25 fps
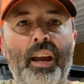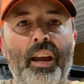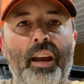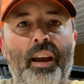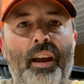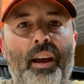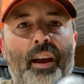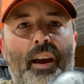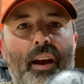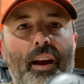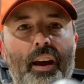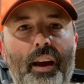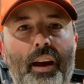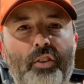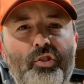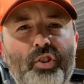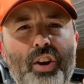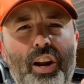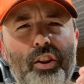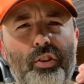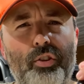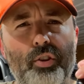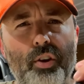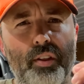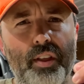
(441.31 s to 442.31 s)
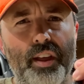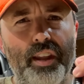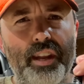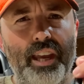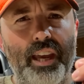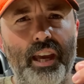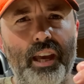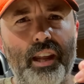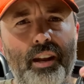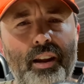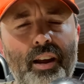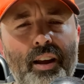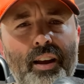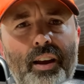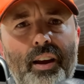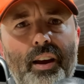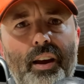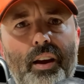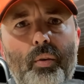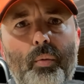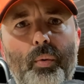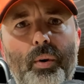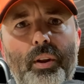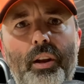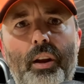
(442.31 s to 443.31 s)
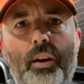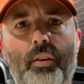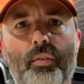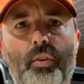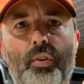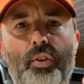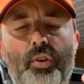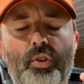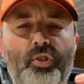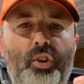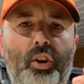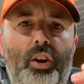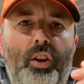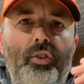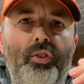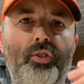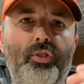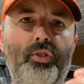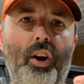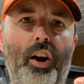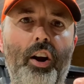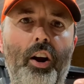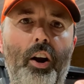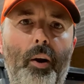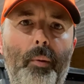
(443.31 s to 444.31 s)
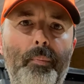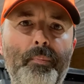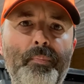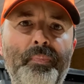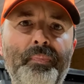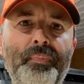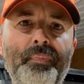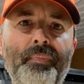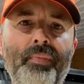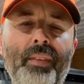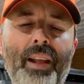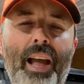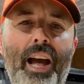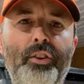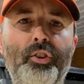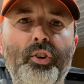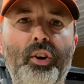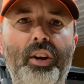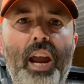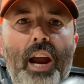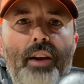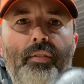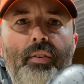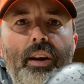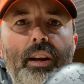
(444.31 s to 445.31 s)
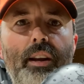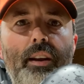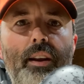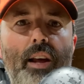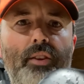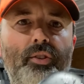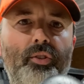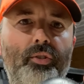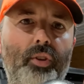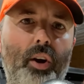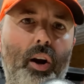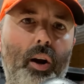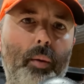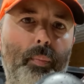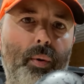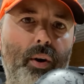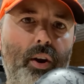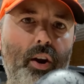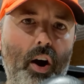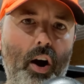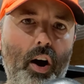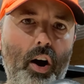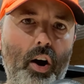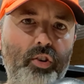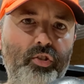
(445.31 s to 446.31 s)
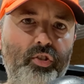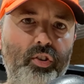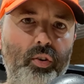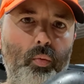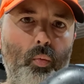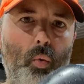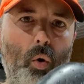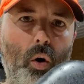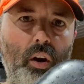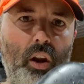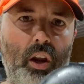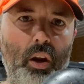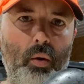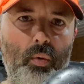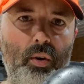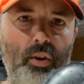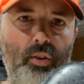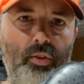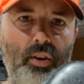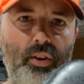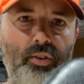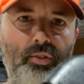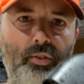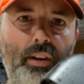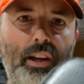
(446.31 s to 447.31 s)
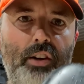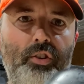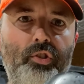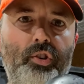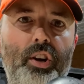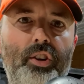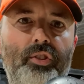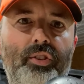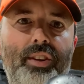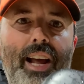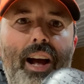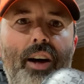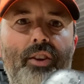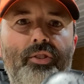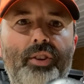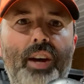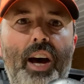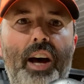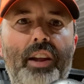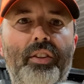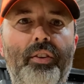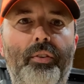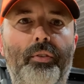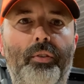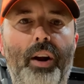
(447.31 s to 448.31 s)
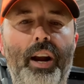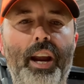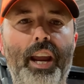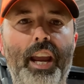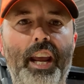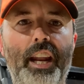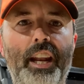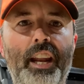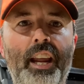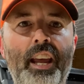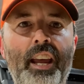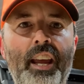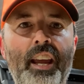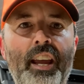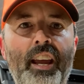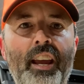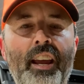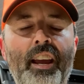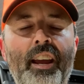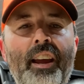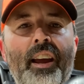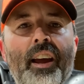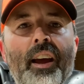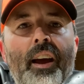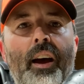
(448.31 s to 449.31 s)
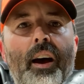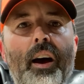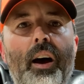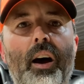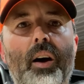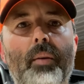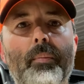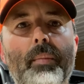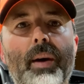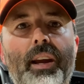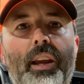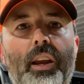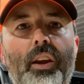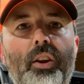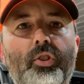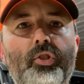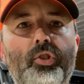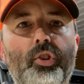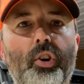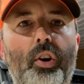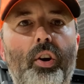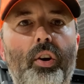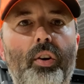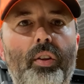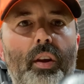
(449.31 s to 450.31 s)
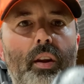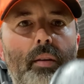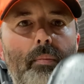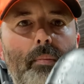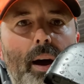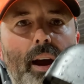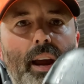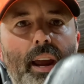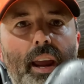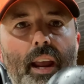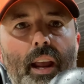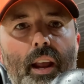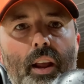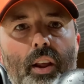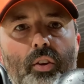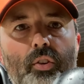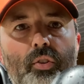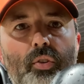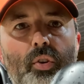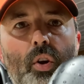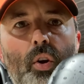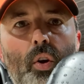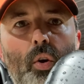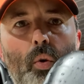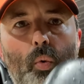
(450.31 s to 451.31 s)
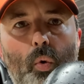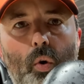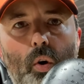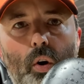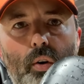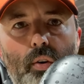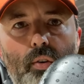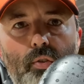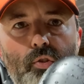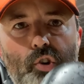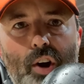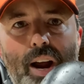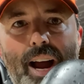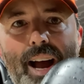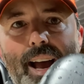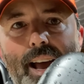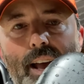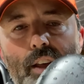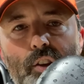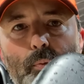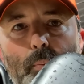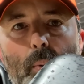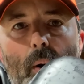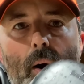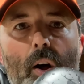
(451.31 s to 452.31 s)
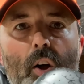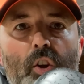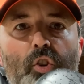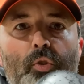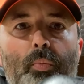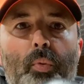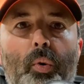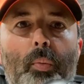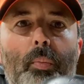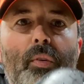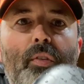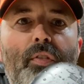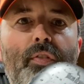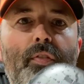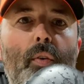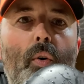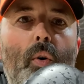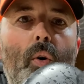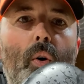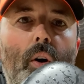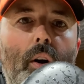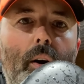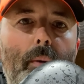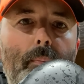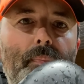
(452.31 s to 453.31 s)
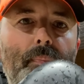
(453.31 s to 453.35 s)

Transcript: Try to throw that in whenever there's a concern. I took every necessary precaution working with this electricity outside in the rain, making sure that my hands were dry as possible before